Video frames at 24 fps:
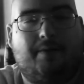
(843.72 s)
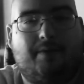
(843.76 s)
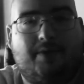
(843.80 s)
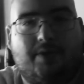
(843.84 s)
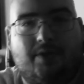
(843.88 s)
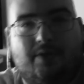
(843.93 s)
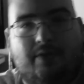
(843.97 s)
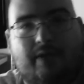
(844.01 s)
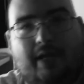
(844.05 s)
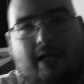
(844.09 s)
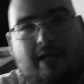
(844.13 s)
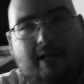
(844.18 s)
I was
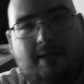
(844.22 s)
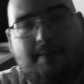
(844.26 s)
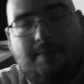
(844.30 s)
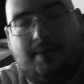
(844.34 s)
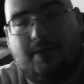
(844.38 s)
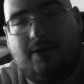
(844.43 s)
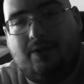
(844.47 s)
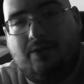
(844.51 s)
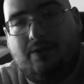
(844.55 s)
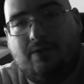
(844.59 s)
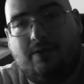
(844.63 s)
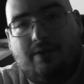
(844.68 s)
on the
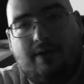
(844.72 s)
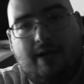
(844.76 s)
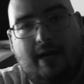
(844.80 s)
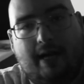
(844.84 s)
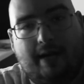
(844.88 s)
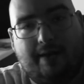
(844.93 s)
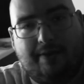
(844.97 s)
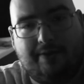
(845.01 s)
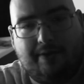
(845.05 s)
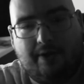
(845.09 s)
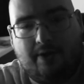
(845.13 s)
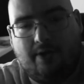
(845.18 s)
elliptical,
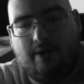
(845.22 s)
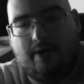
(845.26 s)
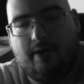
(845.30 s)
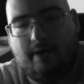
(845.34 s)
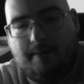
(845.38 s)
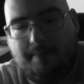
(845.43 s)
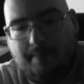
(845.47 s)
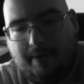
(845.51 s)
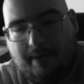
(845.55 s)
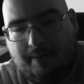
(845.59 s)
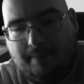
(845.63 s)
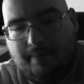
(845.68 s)
I thought
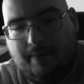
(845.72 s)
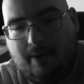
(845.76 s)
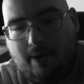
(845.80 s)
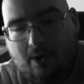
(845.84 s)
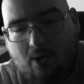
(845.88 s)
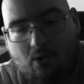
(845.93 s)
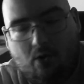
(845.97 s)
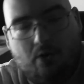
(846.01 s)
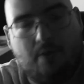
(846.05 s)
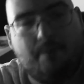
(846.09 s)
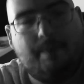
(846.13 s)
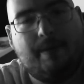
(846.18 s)
about
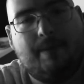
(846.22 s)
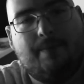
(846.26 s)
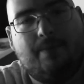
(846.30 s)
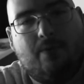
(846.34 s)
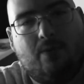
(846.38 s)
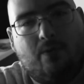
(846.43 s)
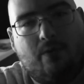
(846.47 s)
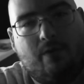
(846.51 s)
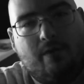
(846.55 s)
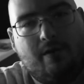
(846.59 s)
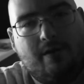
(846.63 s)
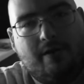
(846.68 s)
all the
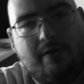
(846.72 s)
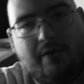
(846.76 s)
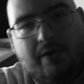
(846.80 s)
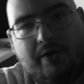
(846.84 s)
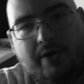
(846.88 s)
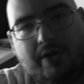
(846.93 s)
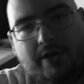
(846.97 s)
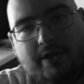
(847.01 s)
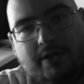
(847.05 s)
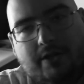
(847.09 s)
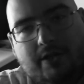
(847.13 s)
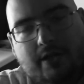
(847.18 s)
people
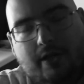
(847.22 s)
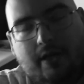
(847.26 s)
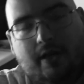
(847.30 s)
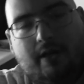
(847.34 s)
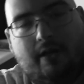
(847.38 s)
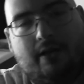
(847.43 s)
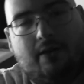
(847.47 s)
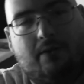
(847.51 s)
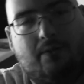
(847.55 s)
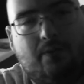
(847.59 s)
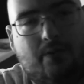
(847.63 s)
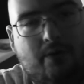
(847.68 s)
sitting
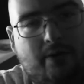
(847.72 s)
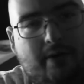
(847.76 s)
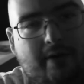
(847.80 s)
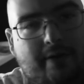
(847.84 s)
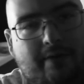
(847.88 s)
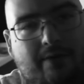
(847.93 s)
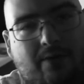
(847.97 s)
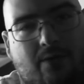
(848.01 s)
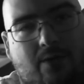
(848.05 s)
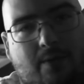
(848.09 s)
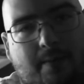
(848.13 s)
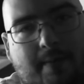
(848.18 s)
there rooting
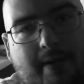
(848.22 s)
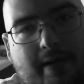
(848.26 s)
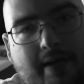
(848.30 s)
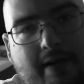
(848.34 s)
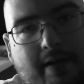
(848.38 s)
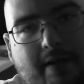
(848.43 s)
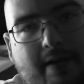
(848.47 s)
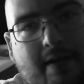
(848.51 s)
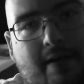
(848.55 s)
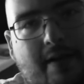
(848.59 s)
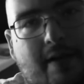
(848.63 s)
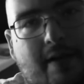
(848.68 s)
for me